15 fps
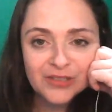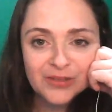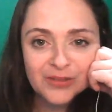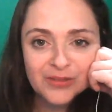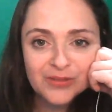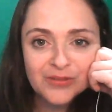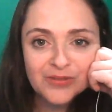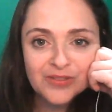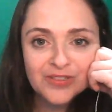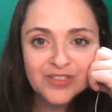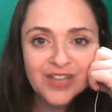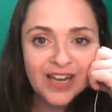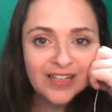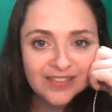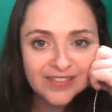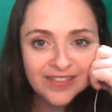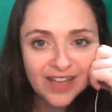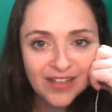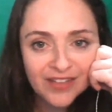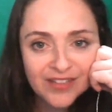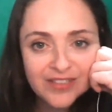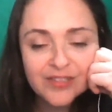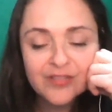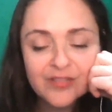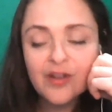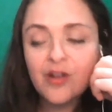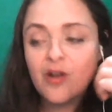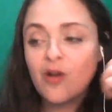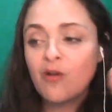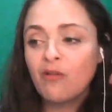to challenge others,
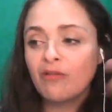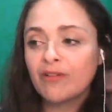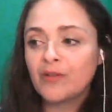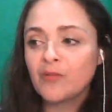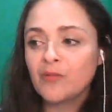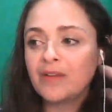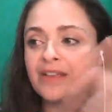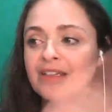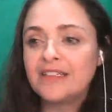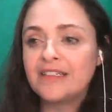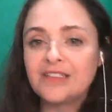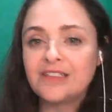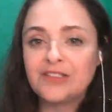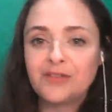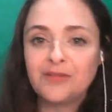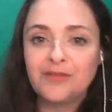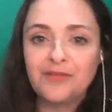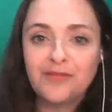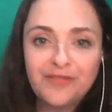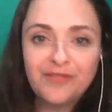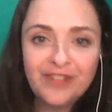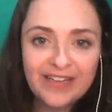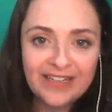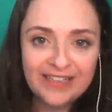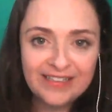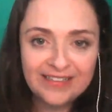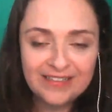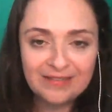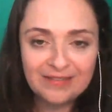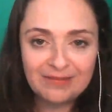or an unwillingness to
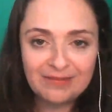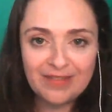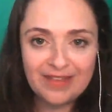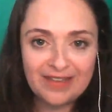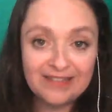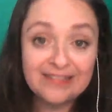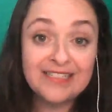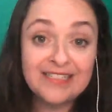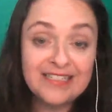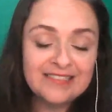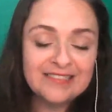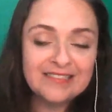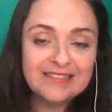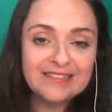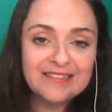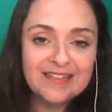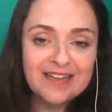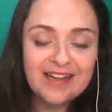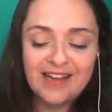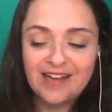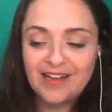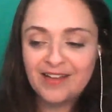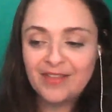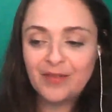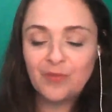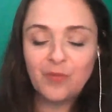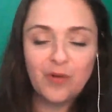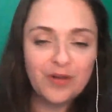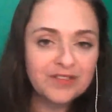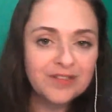feed what they see as the
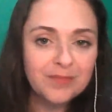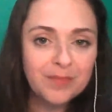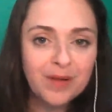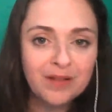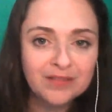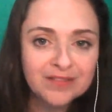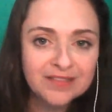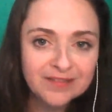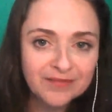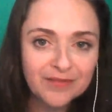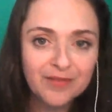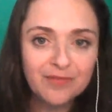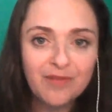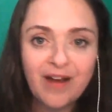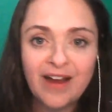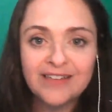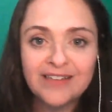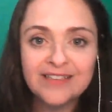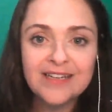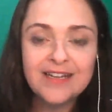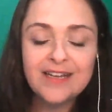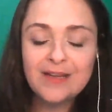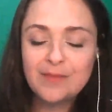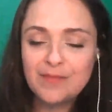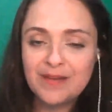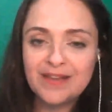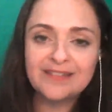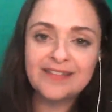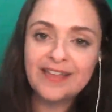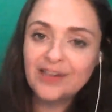worst impulses of the right,
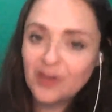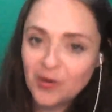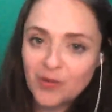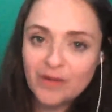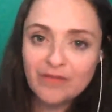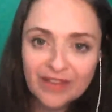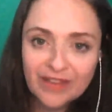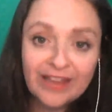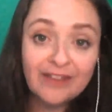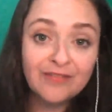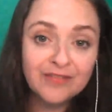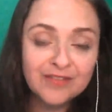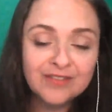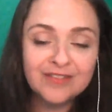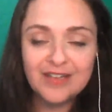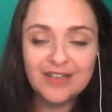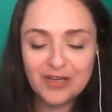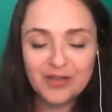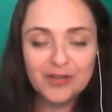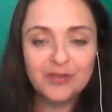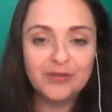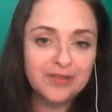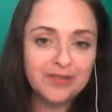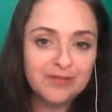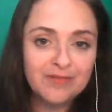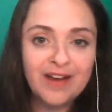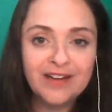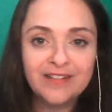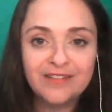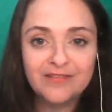because they know if the left accuse the
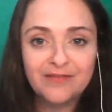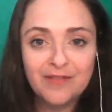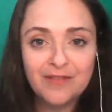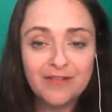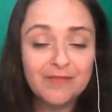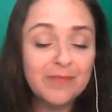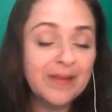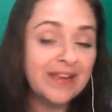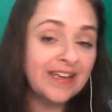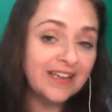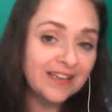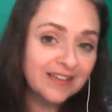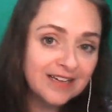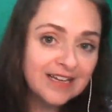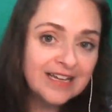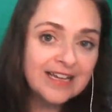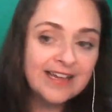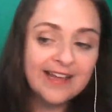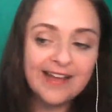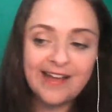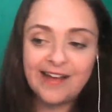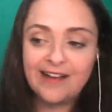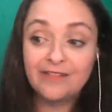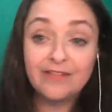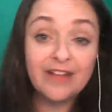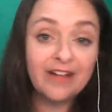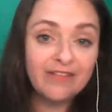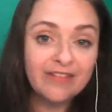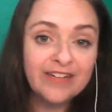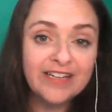right of being of
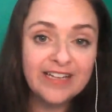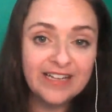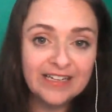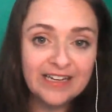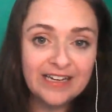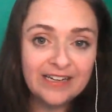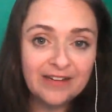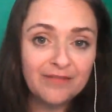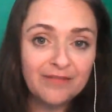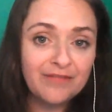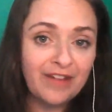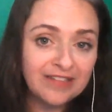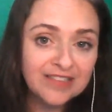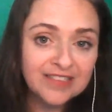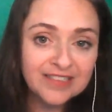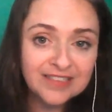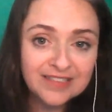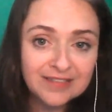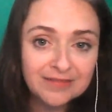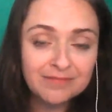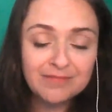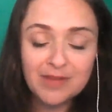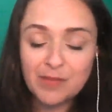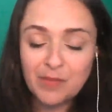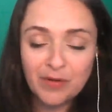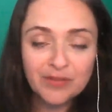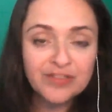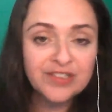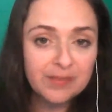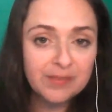governing it in a fascist,
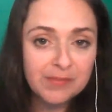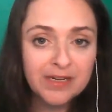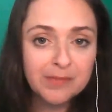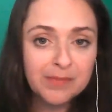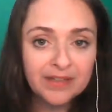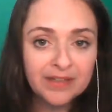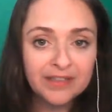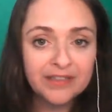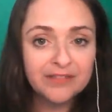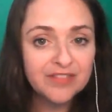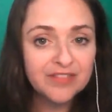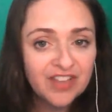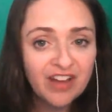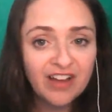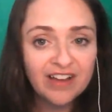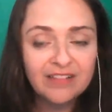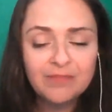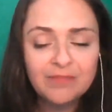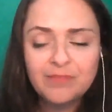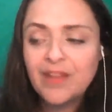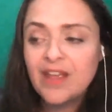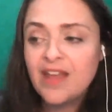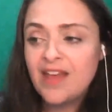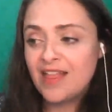emotionally manipulative style,